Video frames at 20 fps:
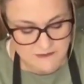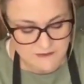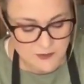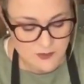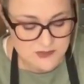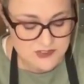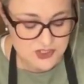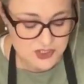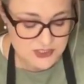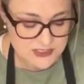
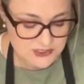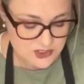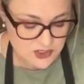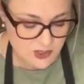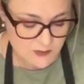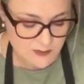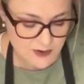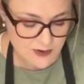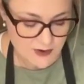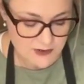if it was using
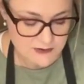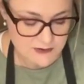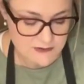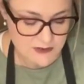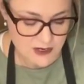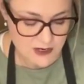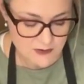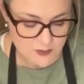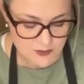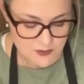top
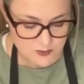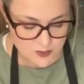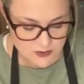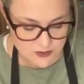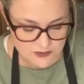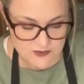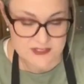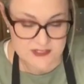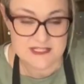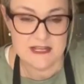coat, I would
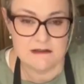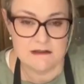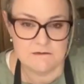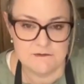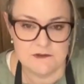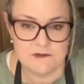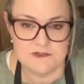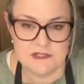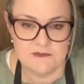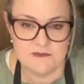water it
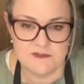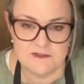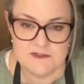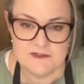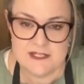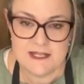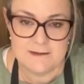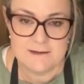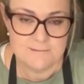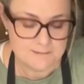down
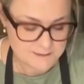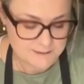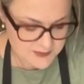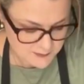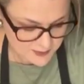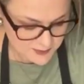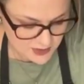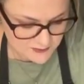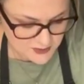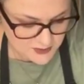50-50,
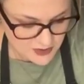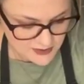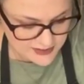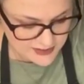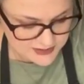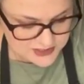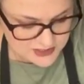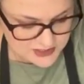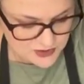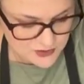but I'm
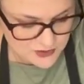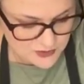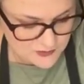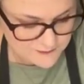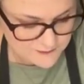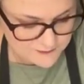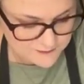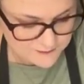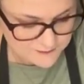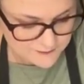going
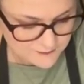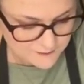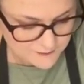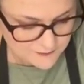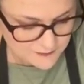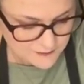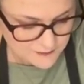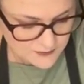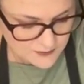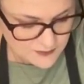to
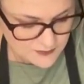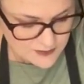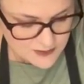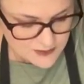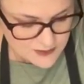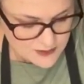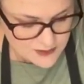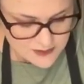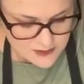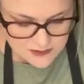
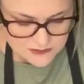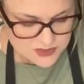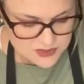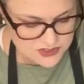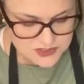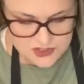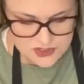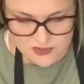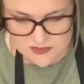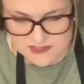
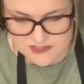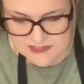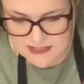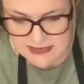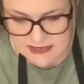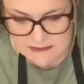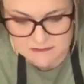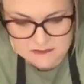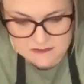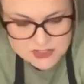just do the
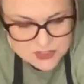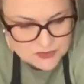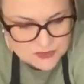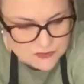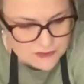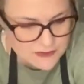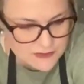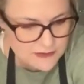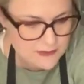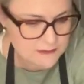same
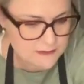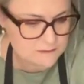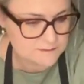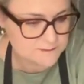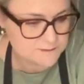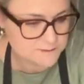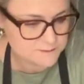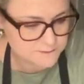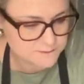to the,